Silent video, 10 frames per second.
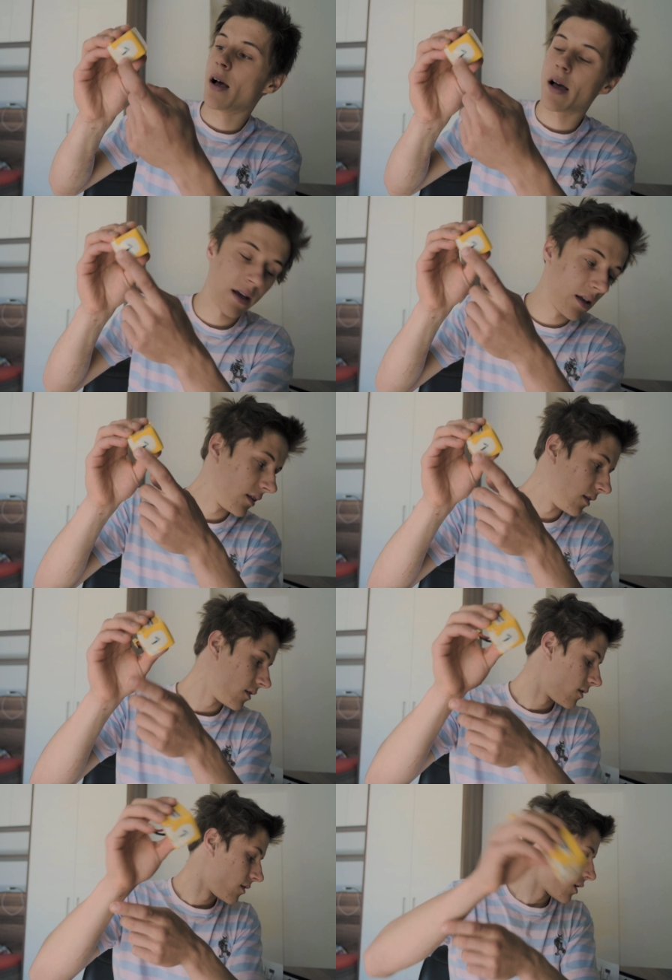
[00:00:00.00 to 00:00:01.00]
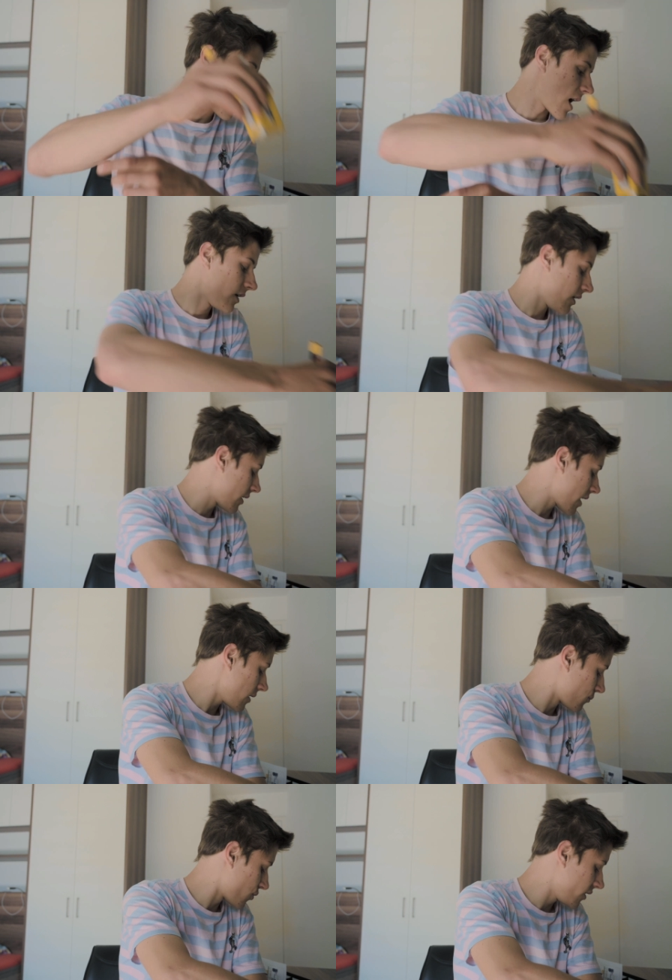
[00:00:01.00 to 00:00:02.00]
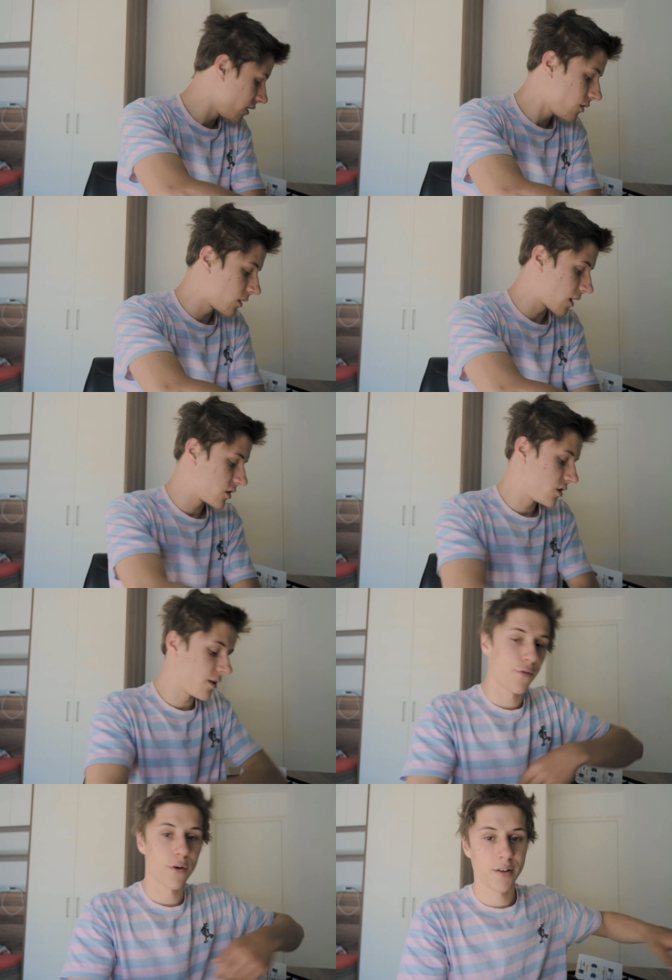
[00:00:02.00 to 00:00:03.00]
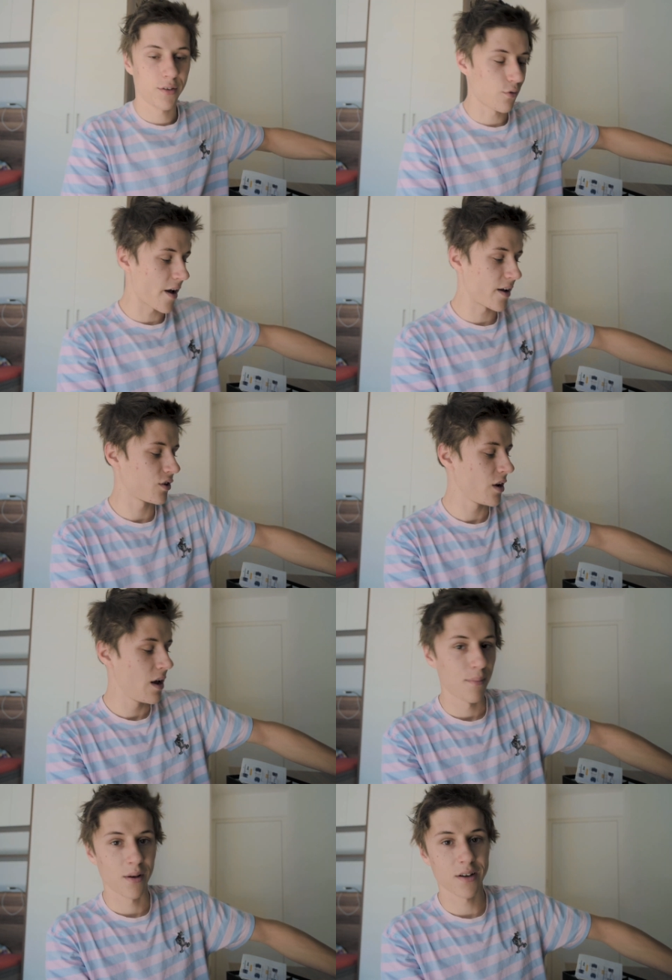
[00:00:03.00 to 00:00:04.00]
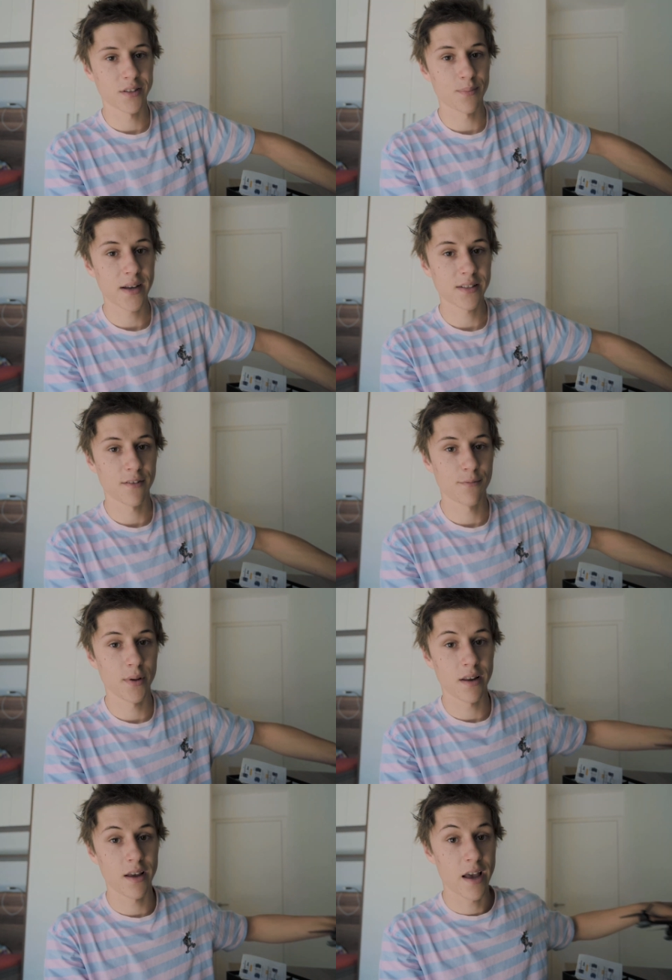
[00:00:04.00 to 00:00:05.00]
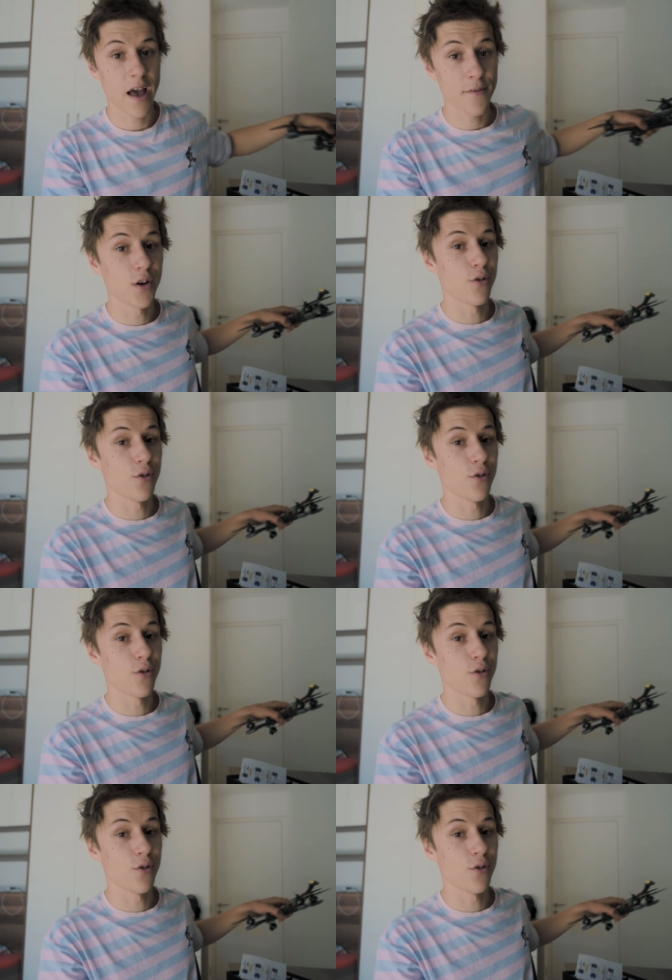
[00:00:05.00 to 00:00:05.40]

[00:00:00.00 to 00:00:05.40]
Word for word: and other than that pretty good actually for this crash because it must have been a heavy